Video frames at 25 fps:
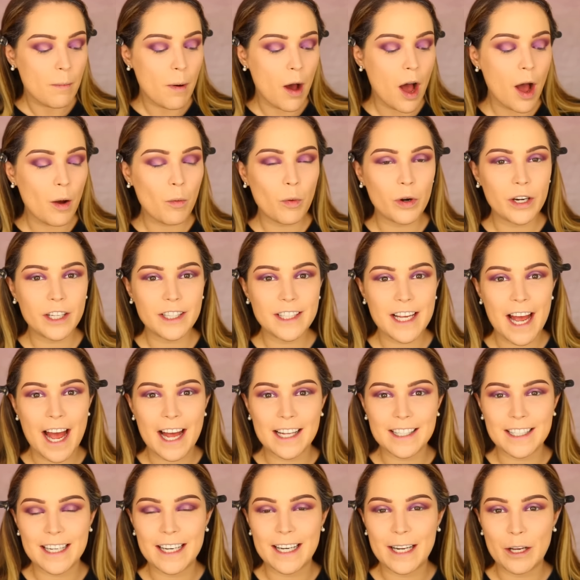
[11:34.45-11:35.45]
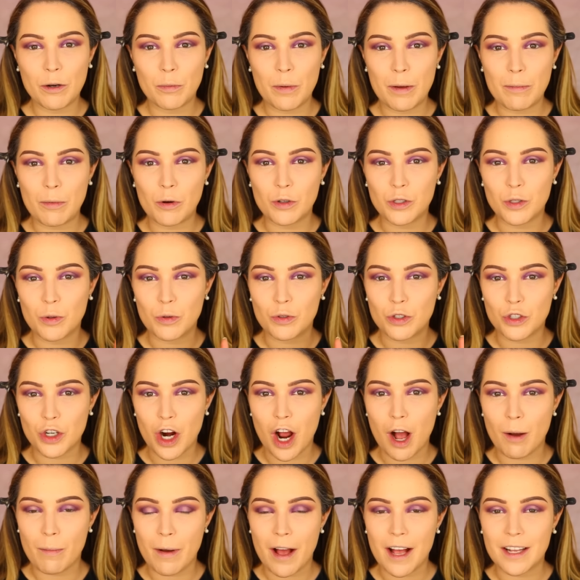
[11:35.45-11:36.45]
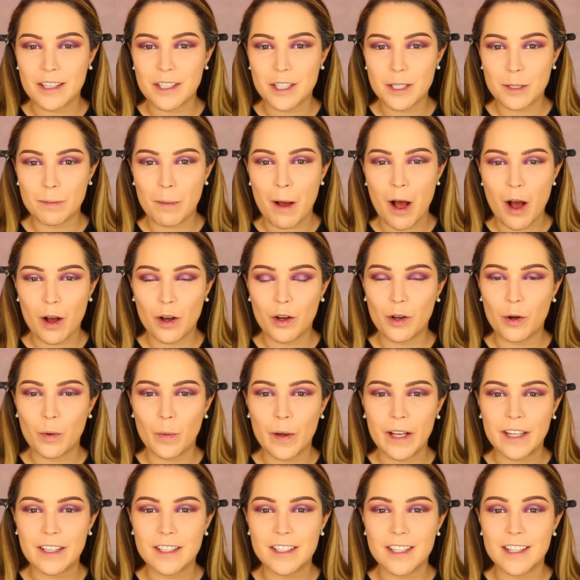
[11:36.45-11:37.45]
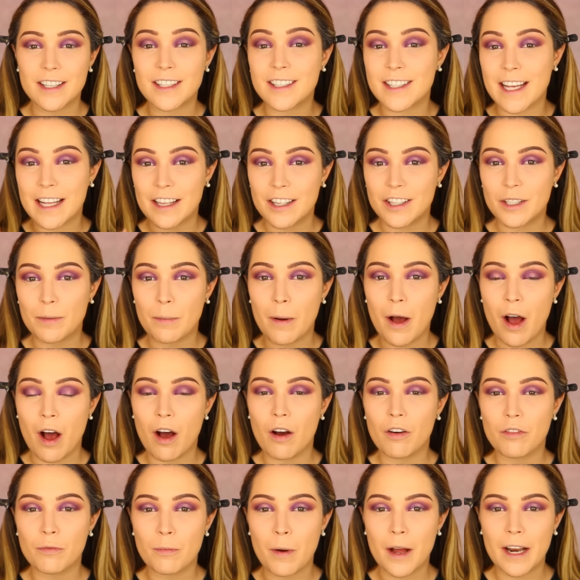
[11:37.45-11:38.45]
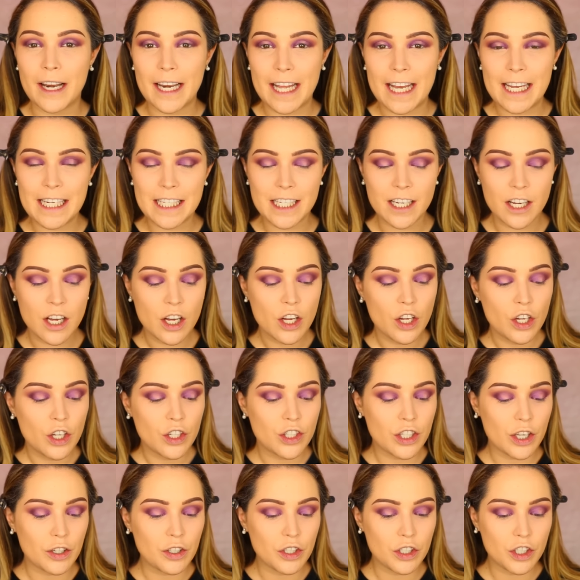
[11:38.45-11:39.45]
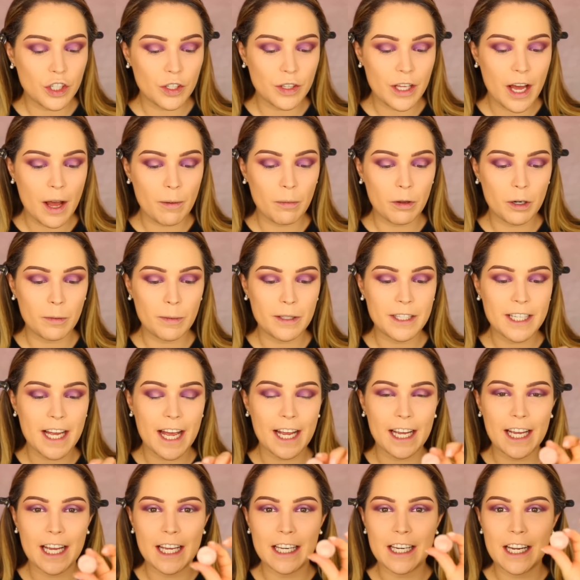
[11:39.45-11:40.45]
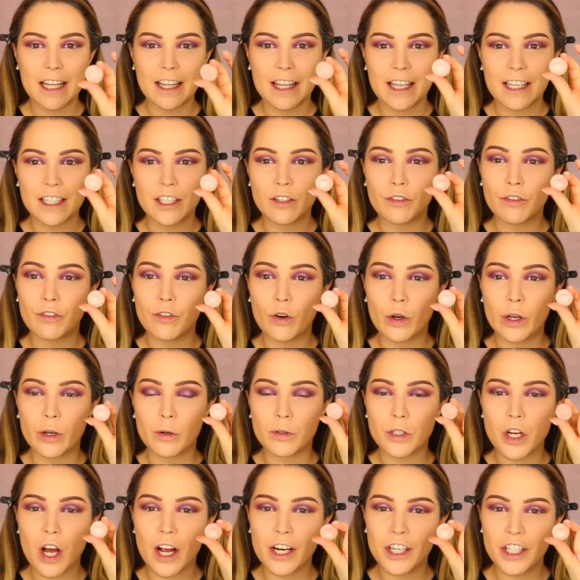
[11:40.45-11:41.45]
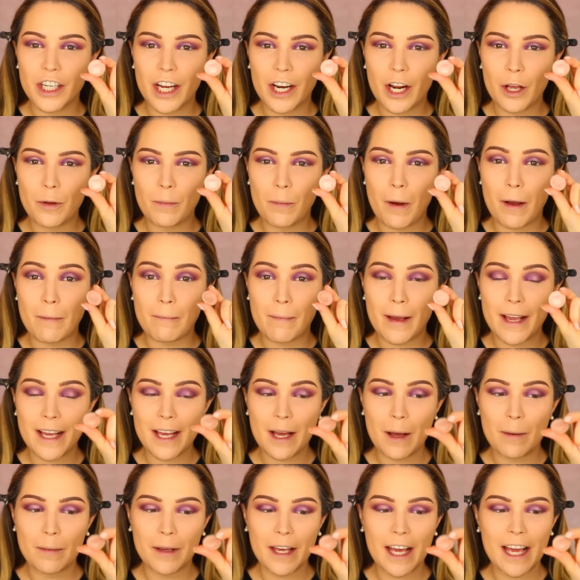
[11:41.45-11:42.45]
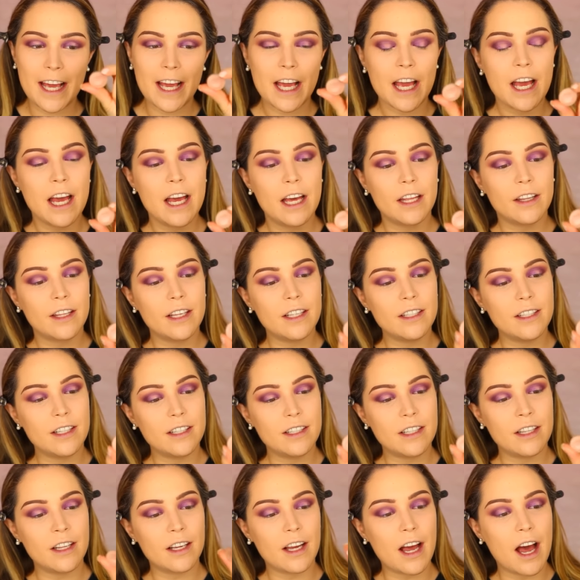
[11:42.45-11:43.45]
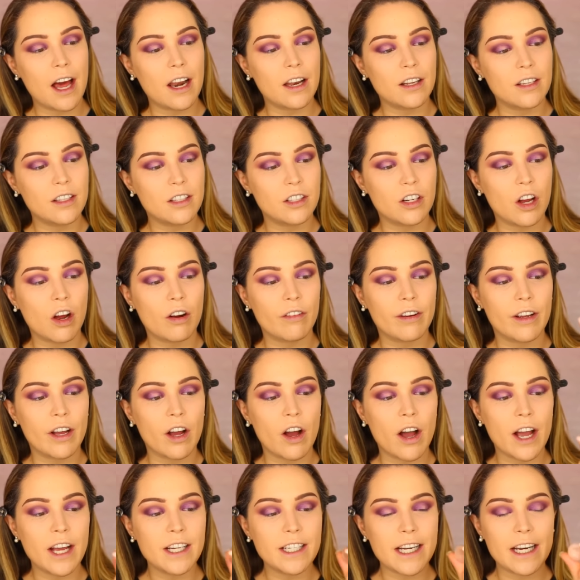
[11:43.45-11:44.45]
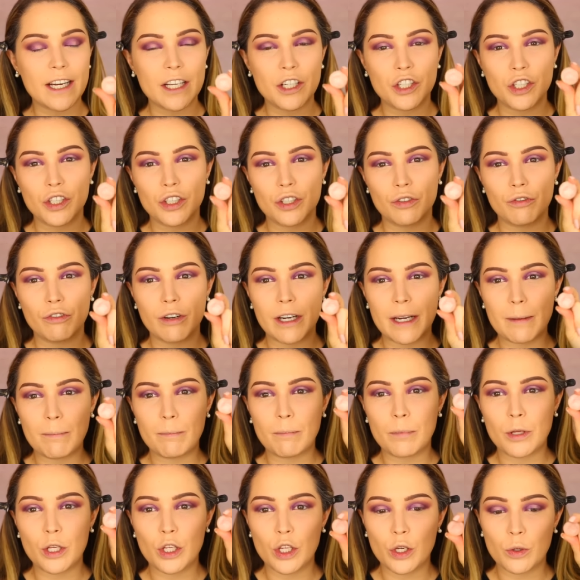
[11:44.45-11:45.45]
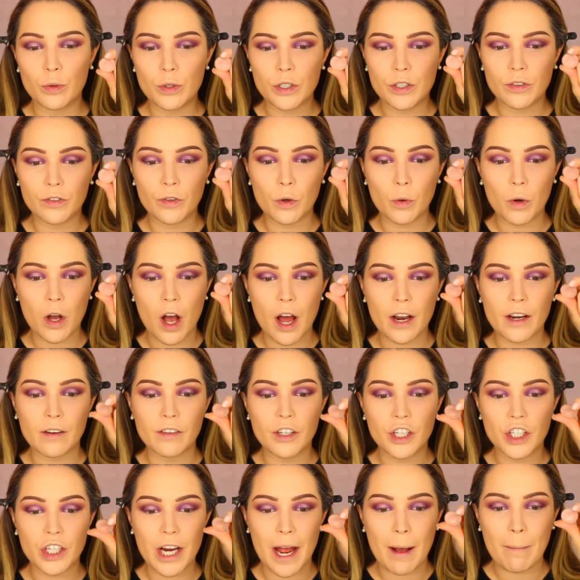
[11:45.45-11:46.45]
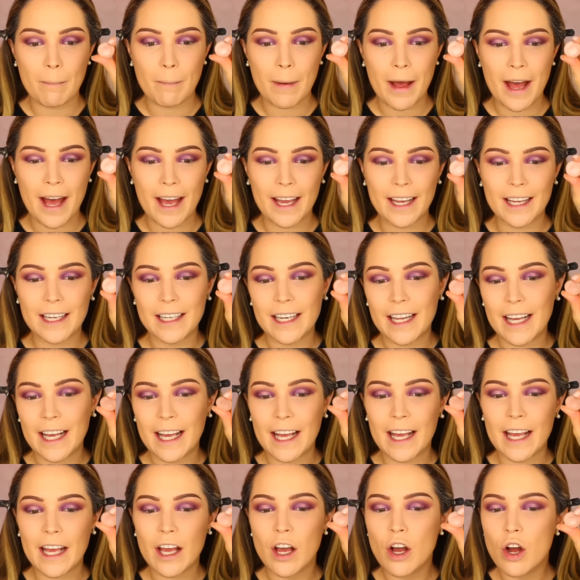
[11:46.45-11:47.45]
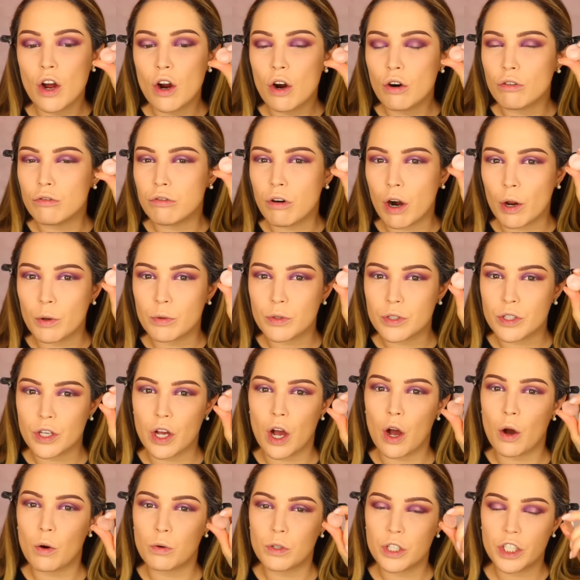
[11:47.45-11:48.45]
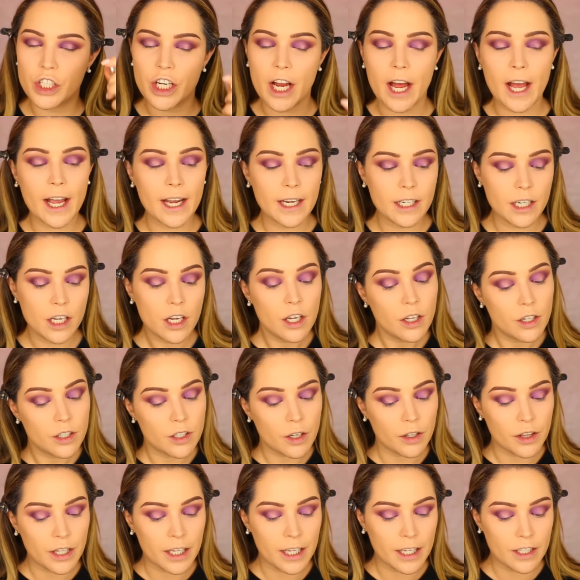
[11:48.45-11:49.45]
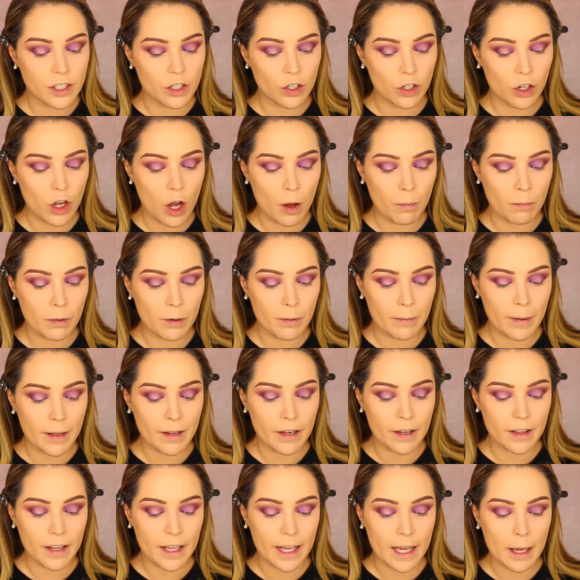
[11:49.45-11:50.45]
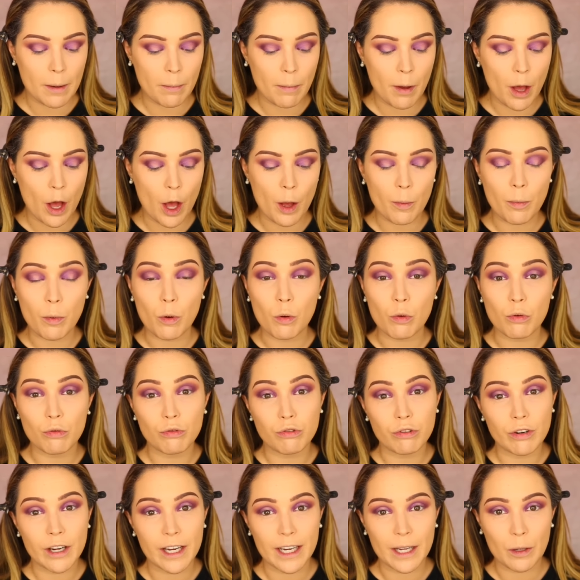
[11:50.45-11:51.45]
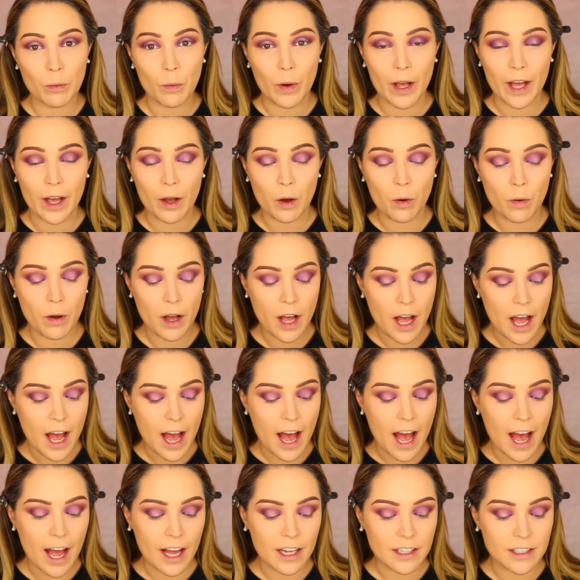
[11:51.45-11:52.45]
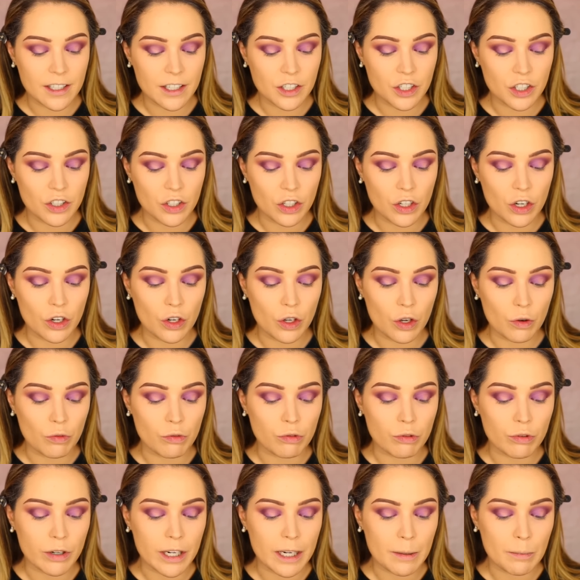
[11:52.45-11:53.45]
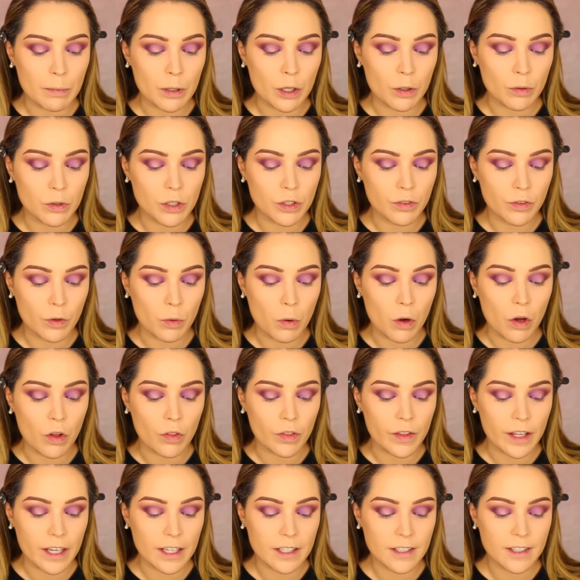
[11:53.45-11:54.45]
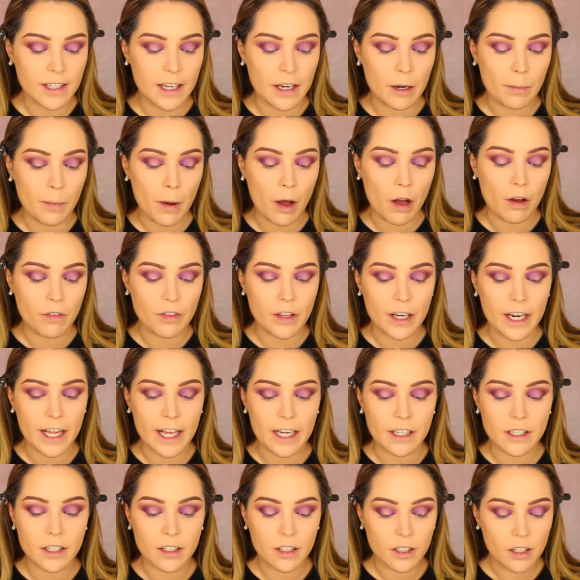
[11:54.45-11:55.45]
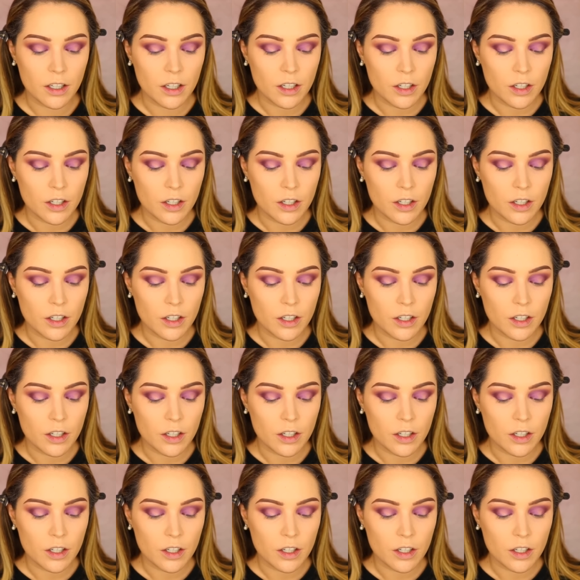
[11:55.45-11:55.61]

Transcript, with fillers: But I wanted to add a little bit more sort of drama and sparkle into the centre part of my lid. So to do that, I'm going to be taking this foiled eyeshadow by Makeup Geek. This is in the colour Starry Eyed and it's just a really beautiful kind of champagne rose gold shade. So I think it's going to complement the purple really well and it's just going to look really beautiful on the centre part of the lid.